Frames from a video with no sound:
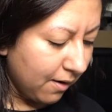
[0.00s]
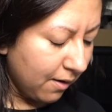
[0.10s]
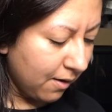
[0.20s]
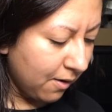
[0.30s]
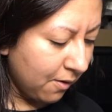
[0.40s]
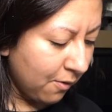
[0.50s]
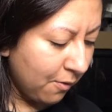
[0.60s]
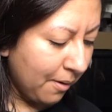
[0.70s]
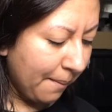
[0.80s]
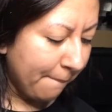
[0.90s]

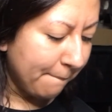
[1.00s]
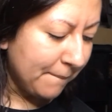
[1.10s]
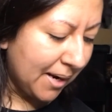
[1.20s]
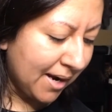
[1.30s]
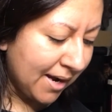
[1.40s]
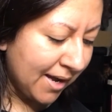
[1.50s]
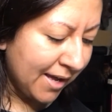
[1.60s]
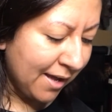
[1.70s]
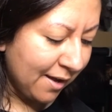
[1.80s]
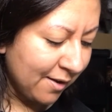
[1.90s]
Oh my
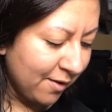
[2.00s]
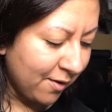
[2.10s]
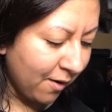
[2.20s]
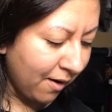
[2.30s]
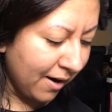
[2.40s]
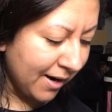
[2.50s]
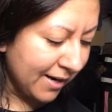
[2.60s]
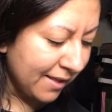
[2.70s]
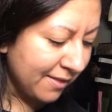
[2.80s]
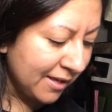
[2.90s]

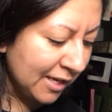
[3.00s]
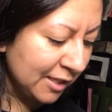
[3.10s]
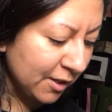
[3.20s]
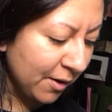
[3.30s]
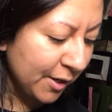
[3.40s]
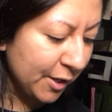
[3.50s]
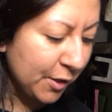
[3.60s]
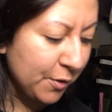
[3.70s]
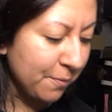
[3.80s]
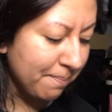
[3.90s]
god. These are
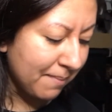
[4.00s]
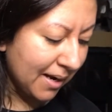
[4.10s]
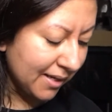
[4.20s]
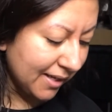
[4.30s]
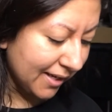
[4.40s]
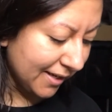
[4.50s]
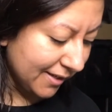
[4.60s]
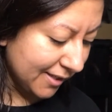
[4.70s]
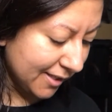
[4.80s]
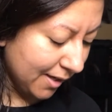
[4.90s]

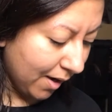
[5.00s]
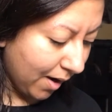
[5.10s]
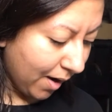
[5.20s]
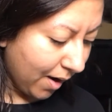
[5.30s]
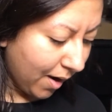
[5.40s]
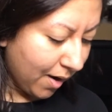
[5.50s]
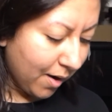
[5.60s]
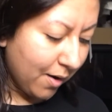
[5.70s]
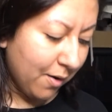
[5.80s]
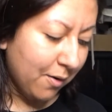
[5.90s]
humongous.
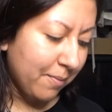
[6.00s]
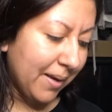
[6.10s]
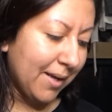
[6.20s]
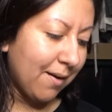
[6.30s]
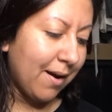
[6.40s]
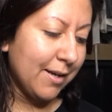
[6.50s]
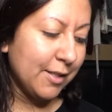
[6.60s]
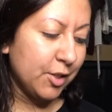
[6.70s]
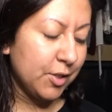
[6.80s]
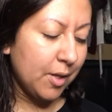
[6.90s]
Oh my god.
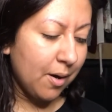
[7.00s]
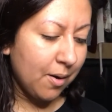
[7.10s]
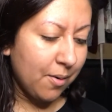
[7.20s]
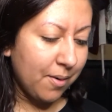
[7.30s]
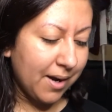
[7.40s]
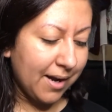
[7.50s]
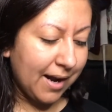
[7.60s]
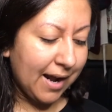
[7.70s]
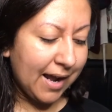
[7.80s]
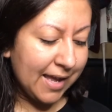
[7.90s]
So,
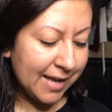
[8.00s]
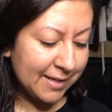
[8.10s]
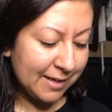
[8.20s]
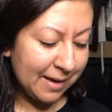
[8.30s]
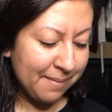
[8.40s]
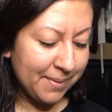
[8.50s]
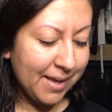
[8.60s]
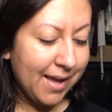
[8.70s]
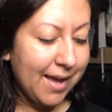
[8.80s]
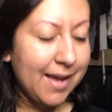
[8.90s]
I ended up
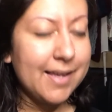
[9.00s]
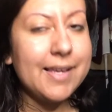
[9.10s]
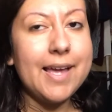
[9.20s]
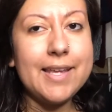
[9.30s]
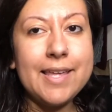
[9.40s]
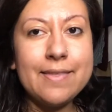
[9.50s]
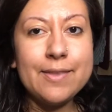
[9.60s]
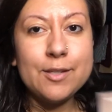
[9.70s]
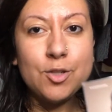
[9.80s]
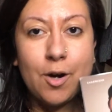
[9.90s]
getting
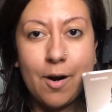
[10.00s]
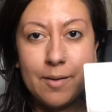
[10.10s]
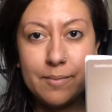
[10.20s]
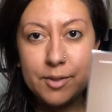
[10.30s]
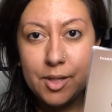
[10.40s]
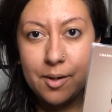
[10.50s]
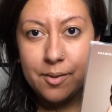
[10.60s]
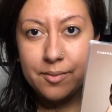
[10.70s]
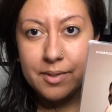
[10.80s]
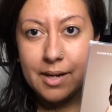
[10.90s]
the
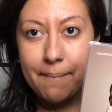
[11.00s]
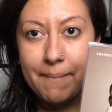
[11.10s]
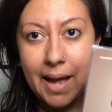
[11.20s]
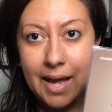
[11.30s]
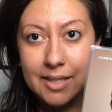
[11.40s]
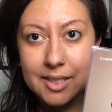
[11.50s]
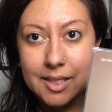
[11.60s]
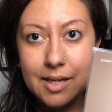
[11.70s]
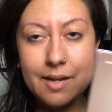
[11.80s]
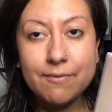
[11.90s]
Charmzone mask
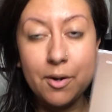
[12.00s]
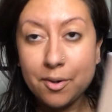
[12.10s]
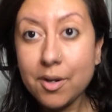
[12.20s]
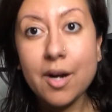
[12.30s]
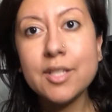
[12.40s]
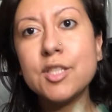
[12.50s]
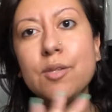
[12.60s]
photo cards. So,